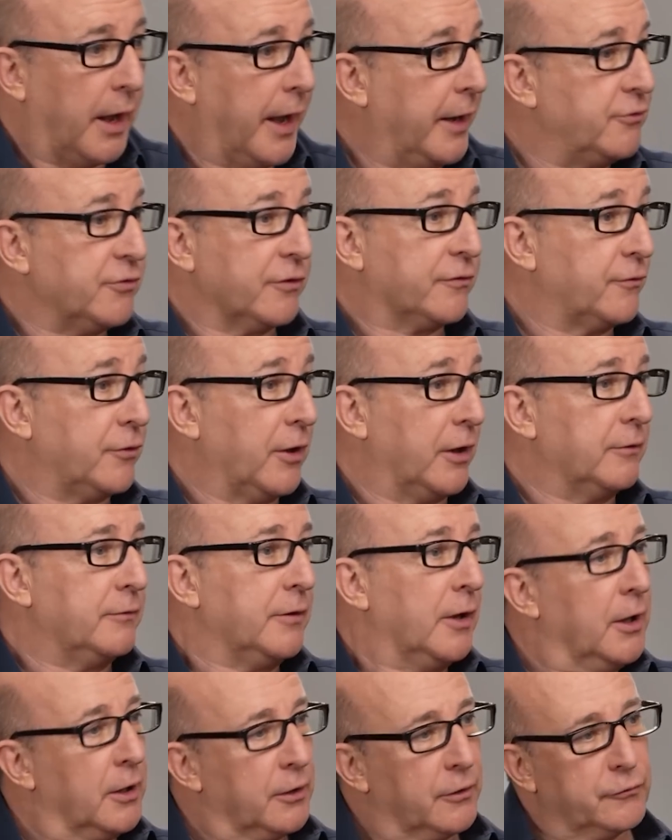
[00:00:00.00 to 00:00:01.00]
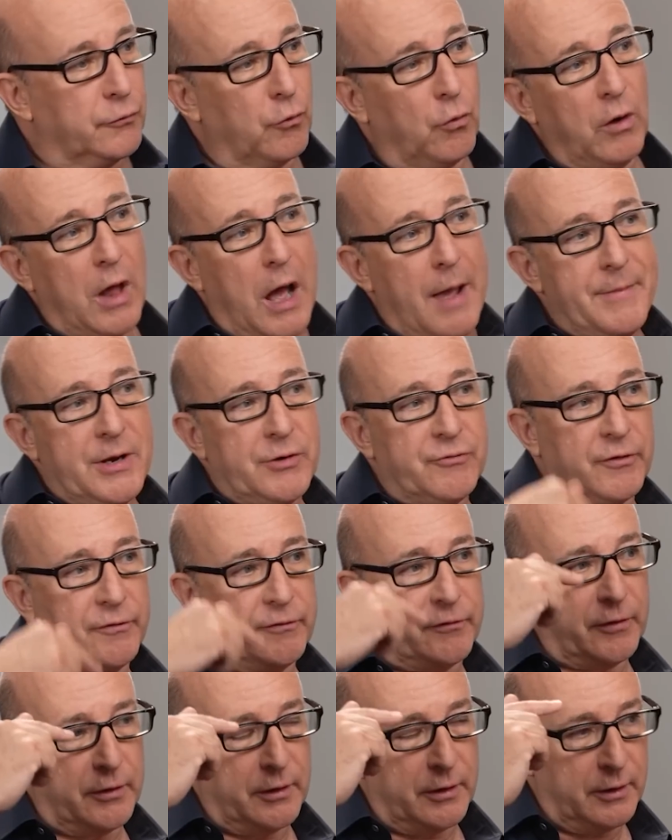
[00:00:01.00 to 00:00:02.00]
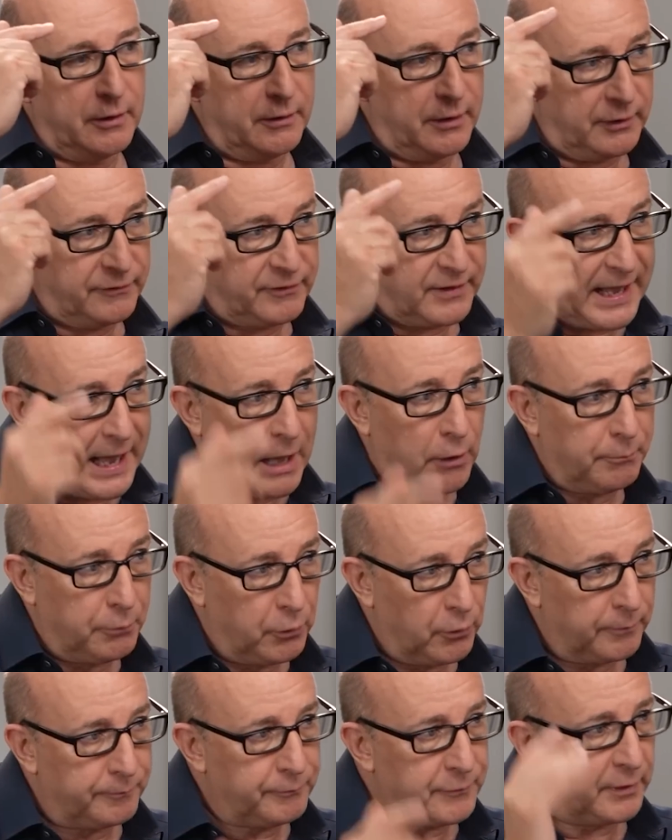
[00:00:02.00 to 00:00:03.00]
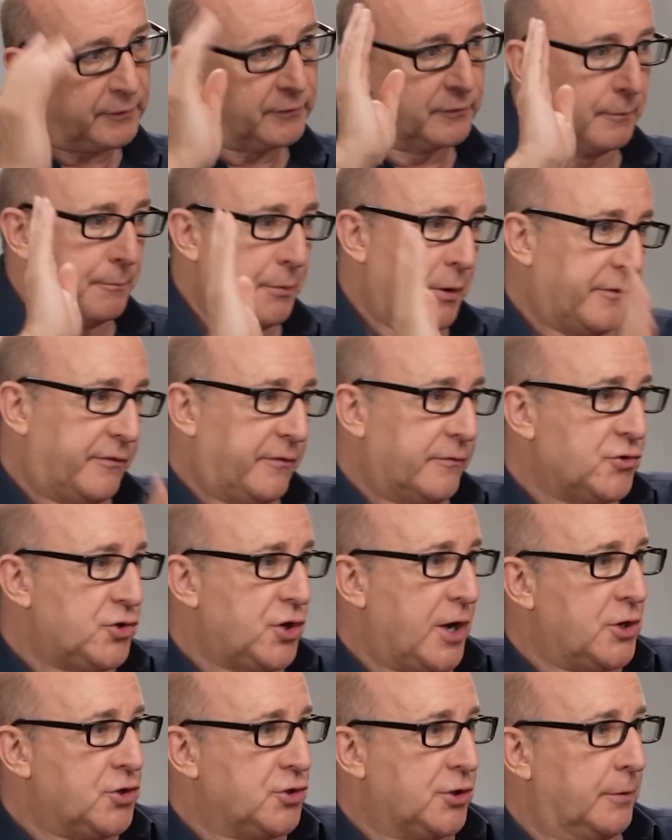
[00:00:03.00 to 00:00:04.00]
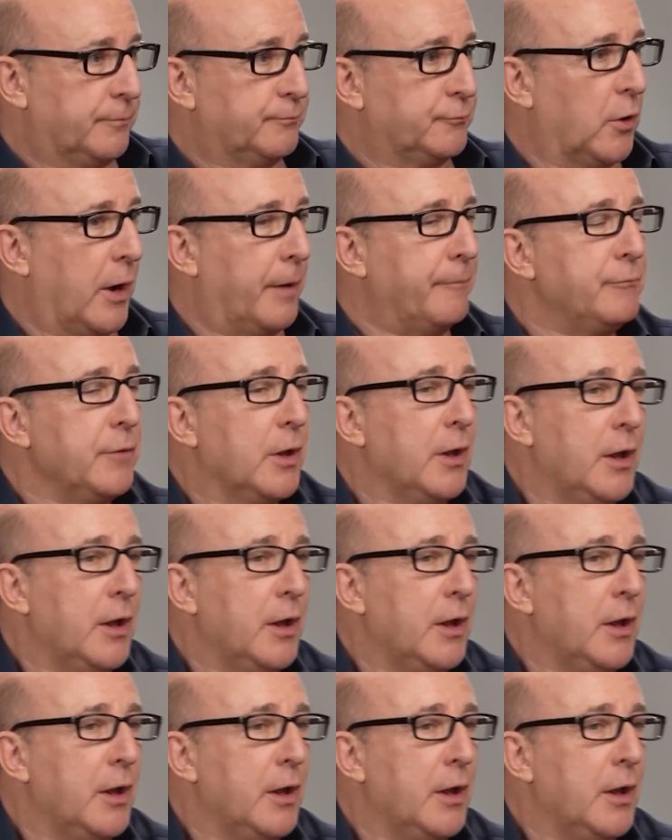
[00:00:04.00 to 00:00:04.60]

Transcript: It just did. Because all I'm interested in is the output, is the person changing, right?